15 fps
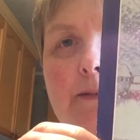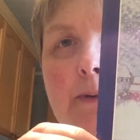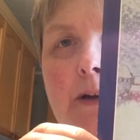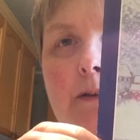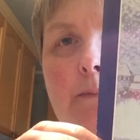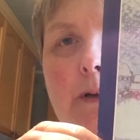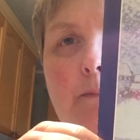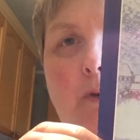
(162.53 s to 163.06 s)

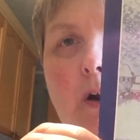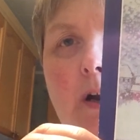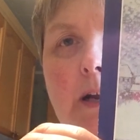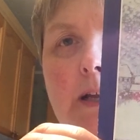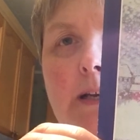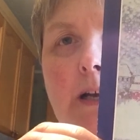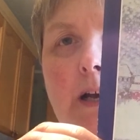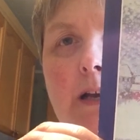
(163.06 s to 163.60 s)
inspired by
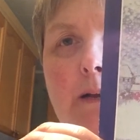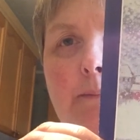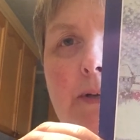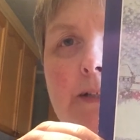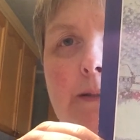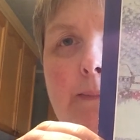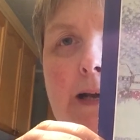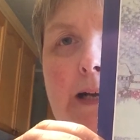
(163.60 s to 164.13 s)
Brian, I
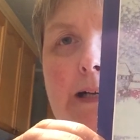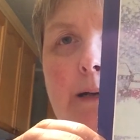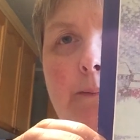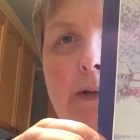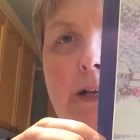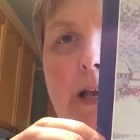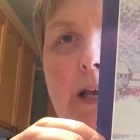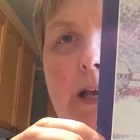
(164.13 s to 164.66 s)
picked it back
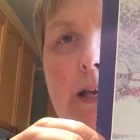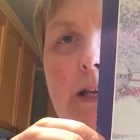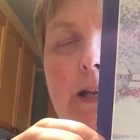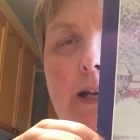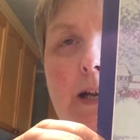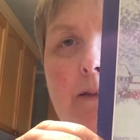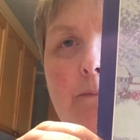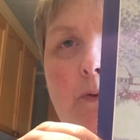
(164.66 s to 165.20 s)
up again,
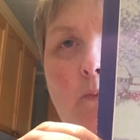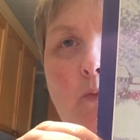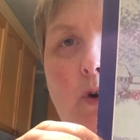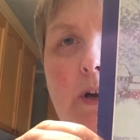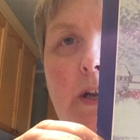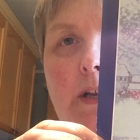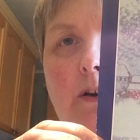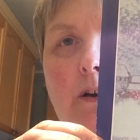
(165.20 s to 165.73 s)
and I've been
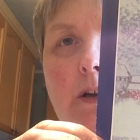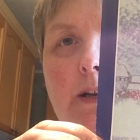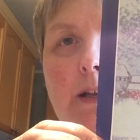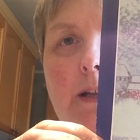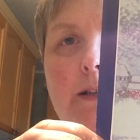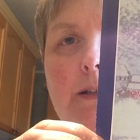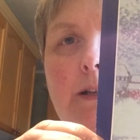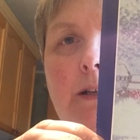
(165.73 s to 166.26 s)
working on
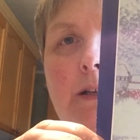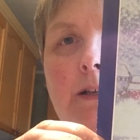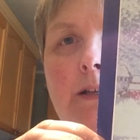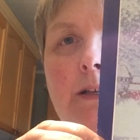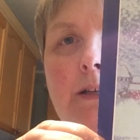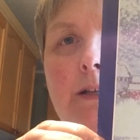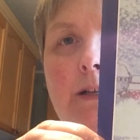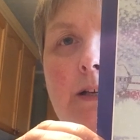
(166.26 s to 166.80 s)
it.
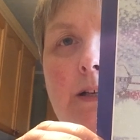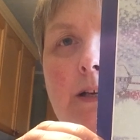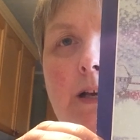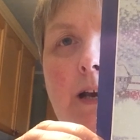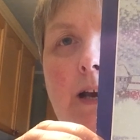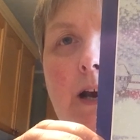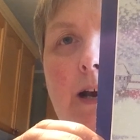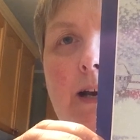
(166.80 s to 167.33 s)

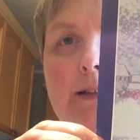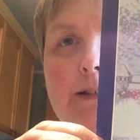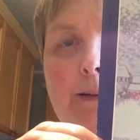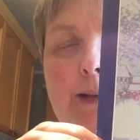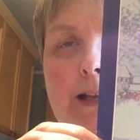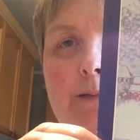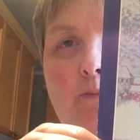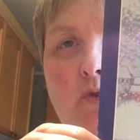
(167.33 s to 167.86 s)
As
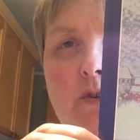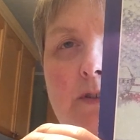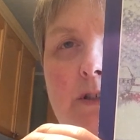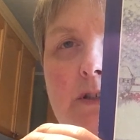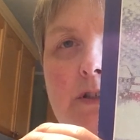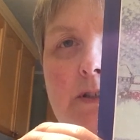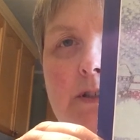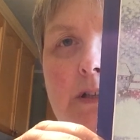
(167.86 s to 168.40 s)
I'm getting more
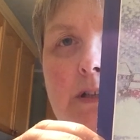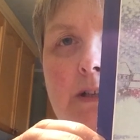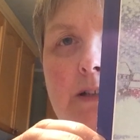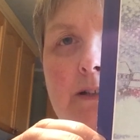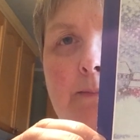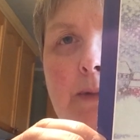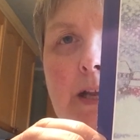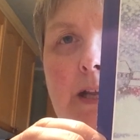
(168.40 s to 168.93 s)
stitches in it,
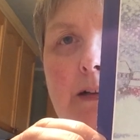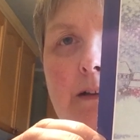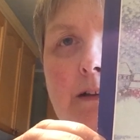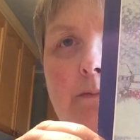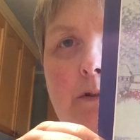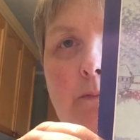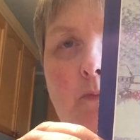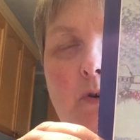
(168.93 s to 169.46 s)
it's making a
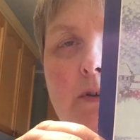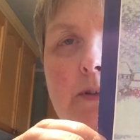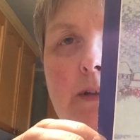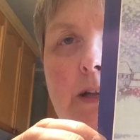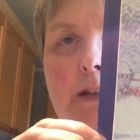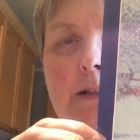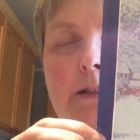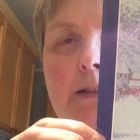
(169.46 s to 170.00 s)
little bit more
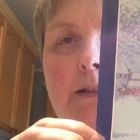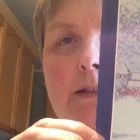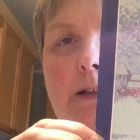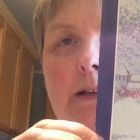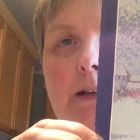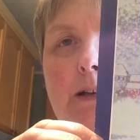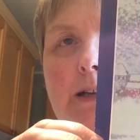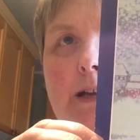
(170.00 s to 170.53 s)
sense.
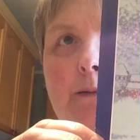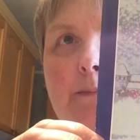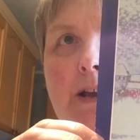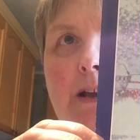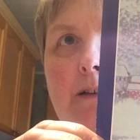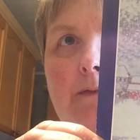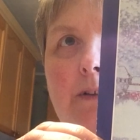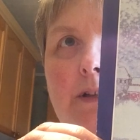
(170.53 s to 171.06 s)
I am
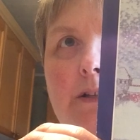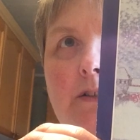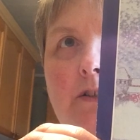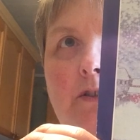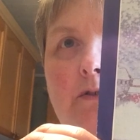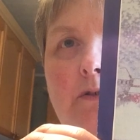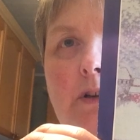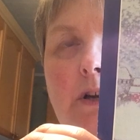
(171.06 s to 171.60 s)
having
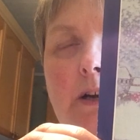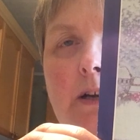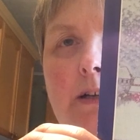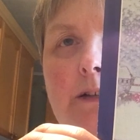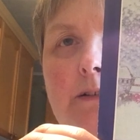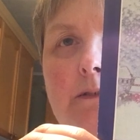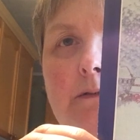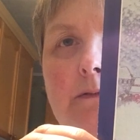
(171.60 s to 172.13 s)
to
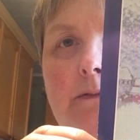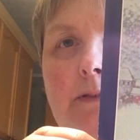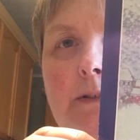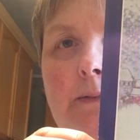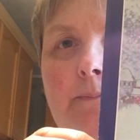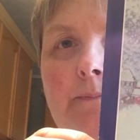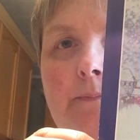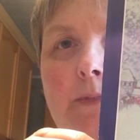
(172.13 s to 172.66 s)
kind of
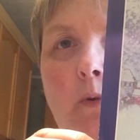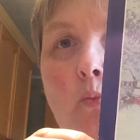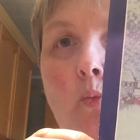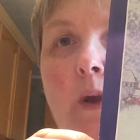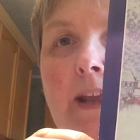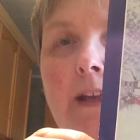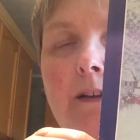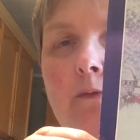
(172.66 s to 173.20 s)

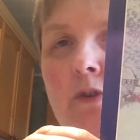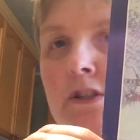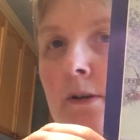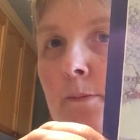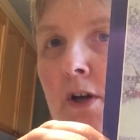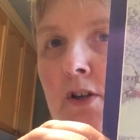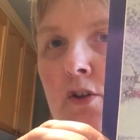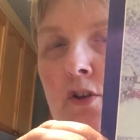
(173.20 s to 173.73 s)
wing it, which
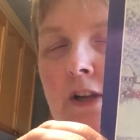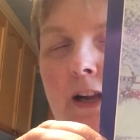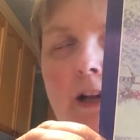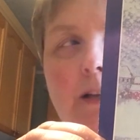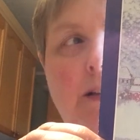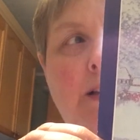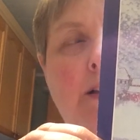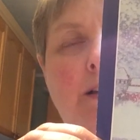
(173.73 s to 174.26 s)
I'm not good
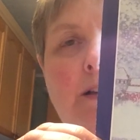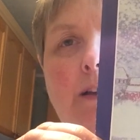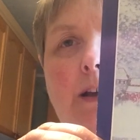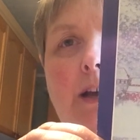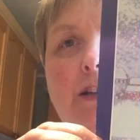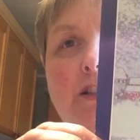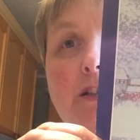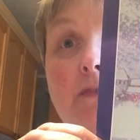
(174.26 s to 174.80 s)
at,
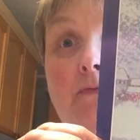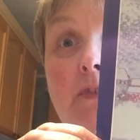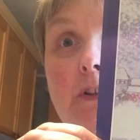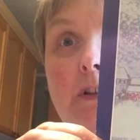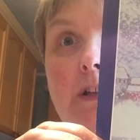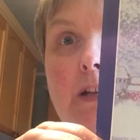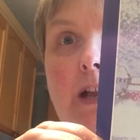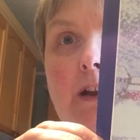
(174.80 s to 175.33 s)
and just
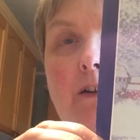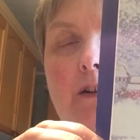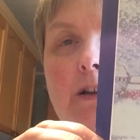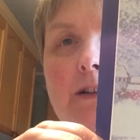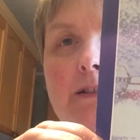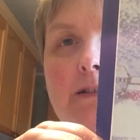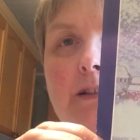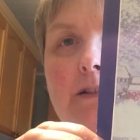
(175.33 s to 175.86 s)
fill in
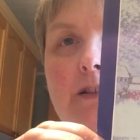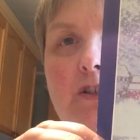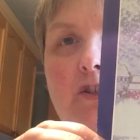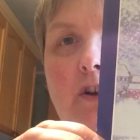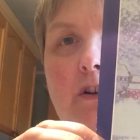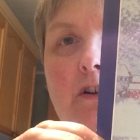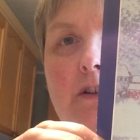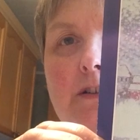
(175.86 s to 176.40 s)
areas that the
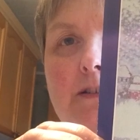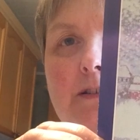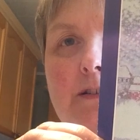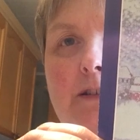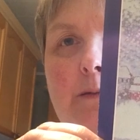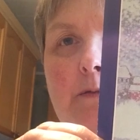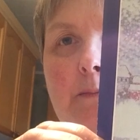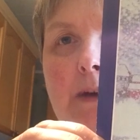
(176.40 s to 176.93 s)
chart doesn't
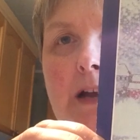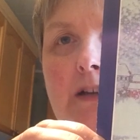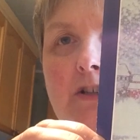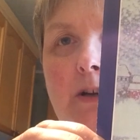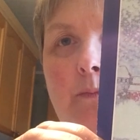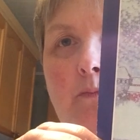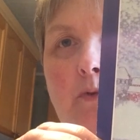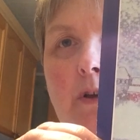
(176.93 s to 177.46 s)
seem to match
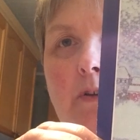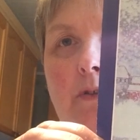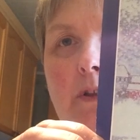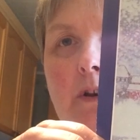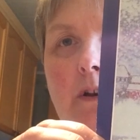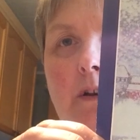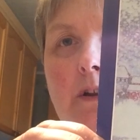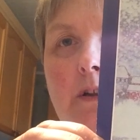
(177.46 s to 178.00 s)
up with
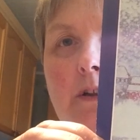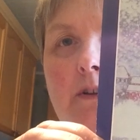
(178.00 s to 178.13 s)
and